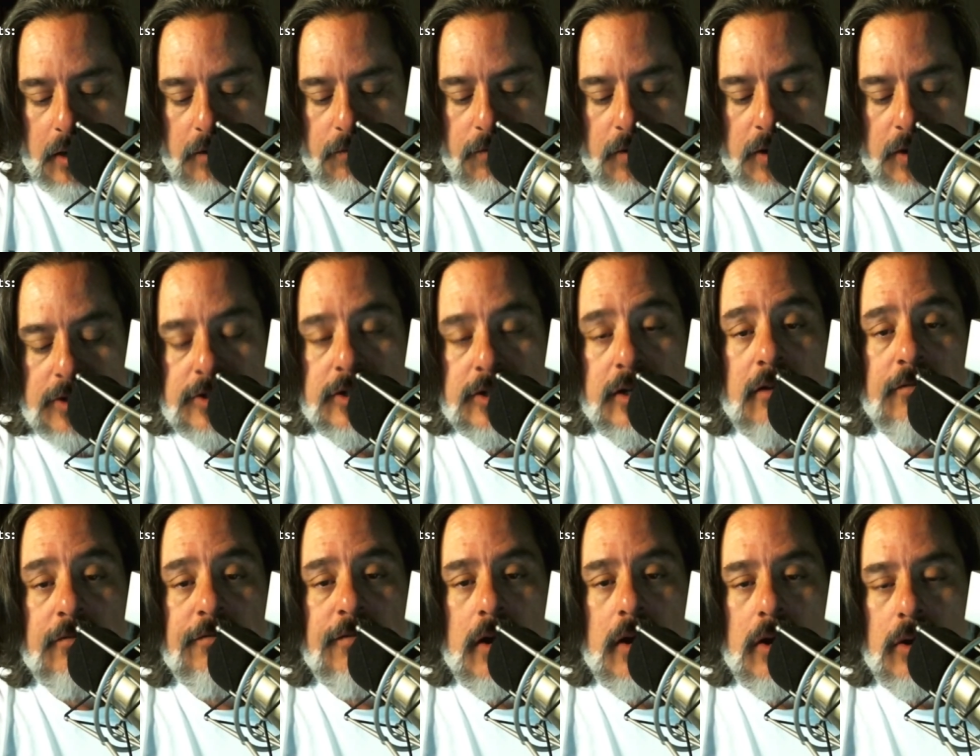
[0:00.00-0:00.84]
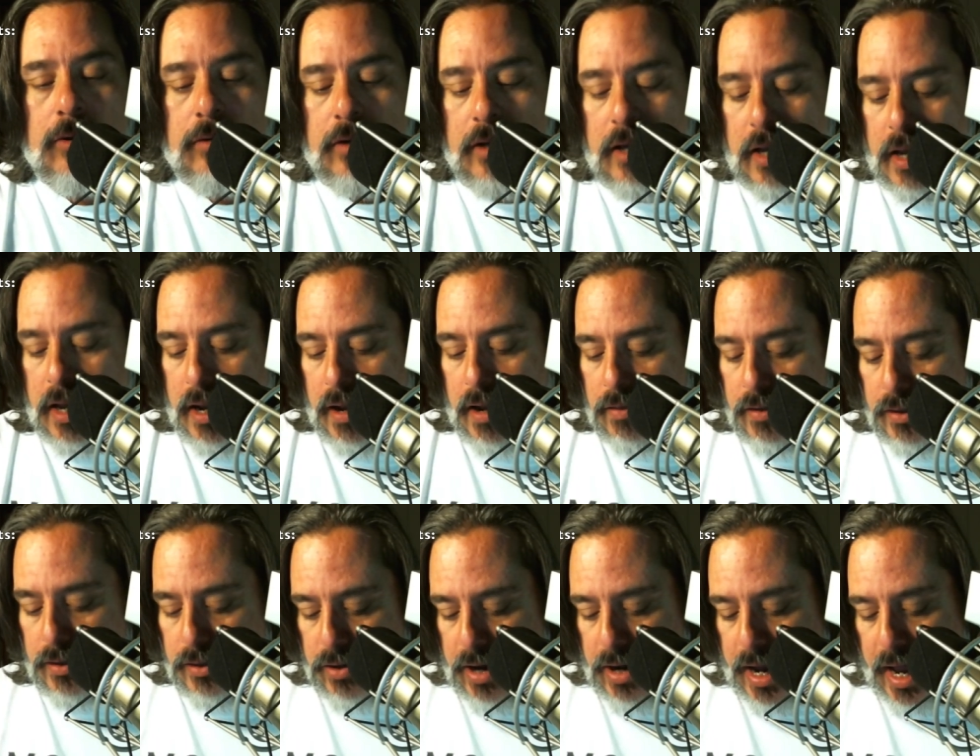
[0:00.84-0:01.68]
functioning phone,
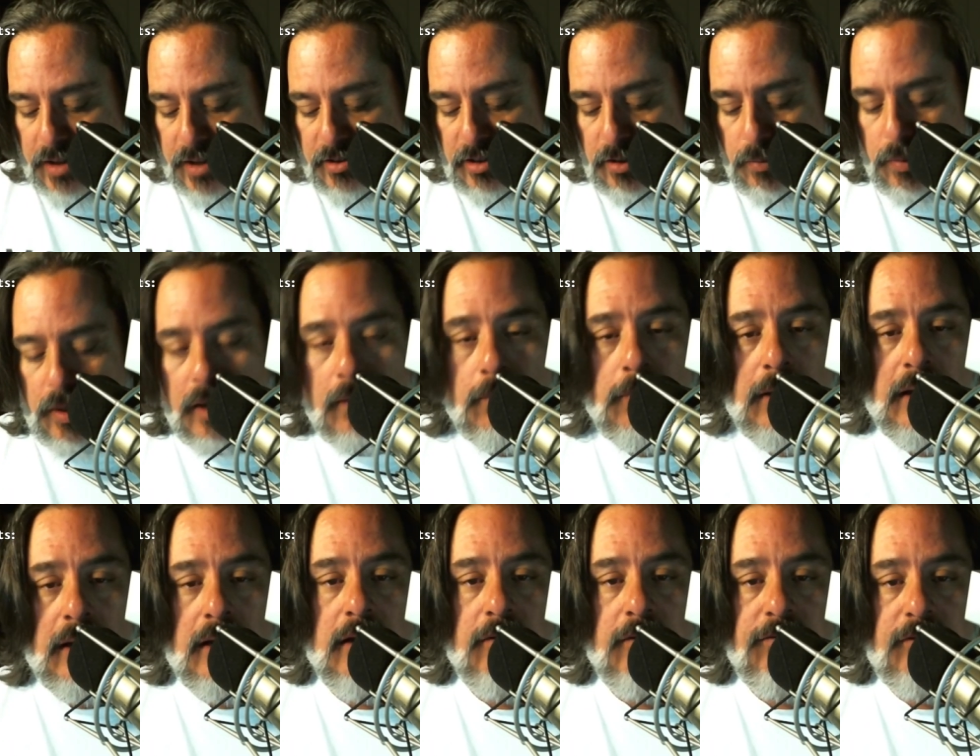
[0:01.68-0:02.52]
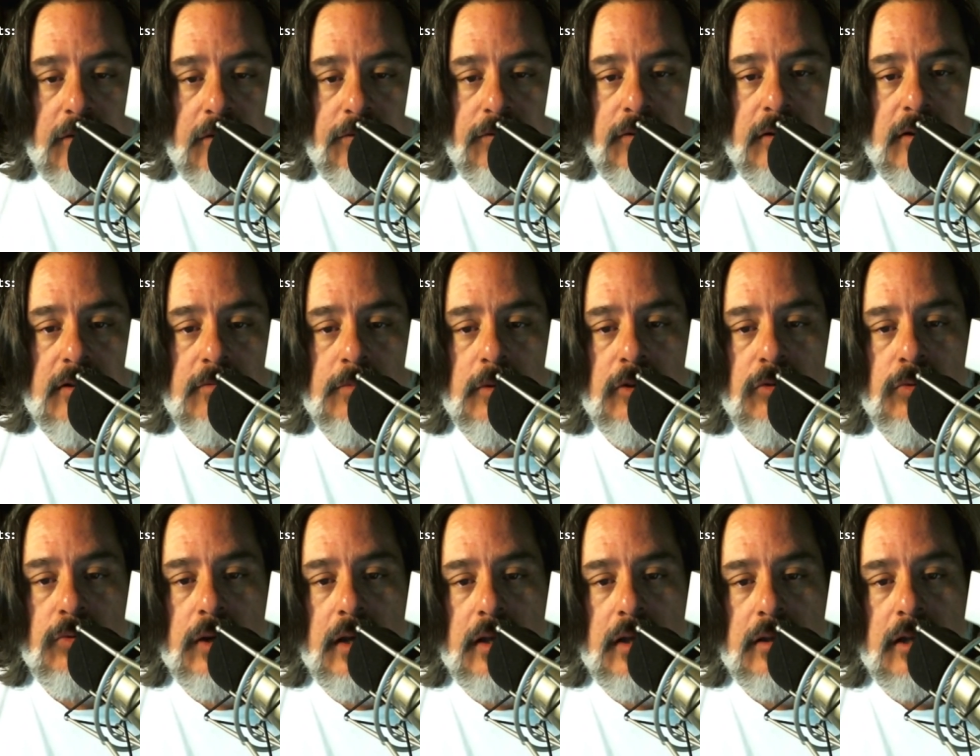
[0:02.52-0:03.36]
then there has to be a big enough difference
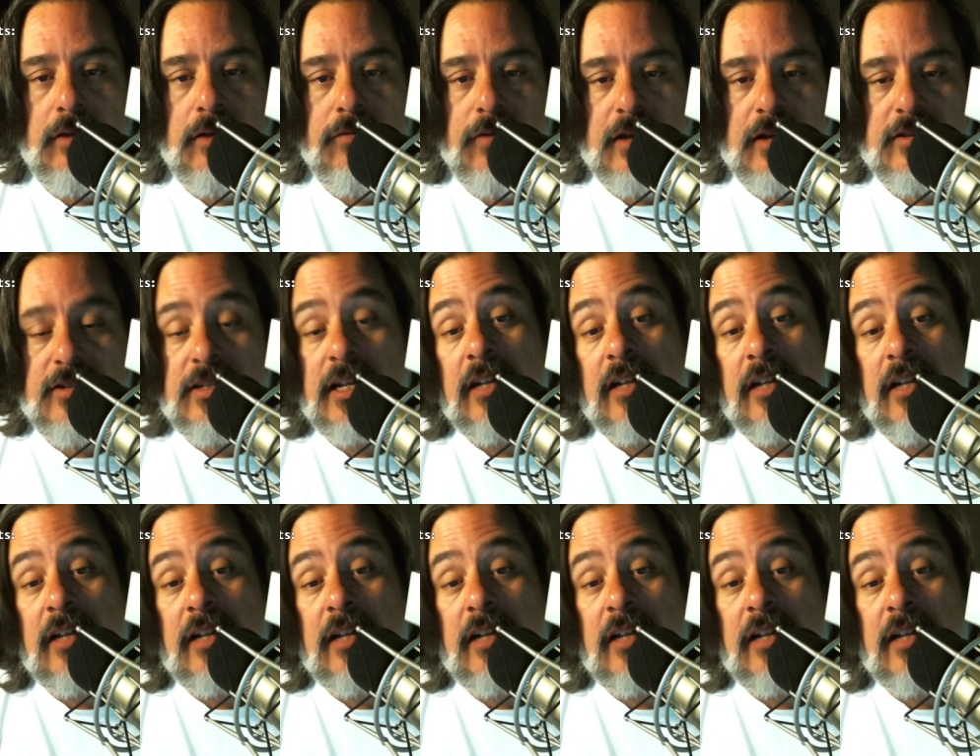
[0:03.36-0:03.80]
between the devices.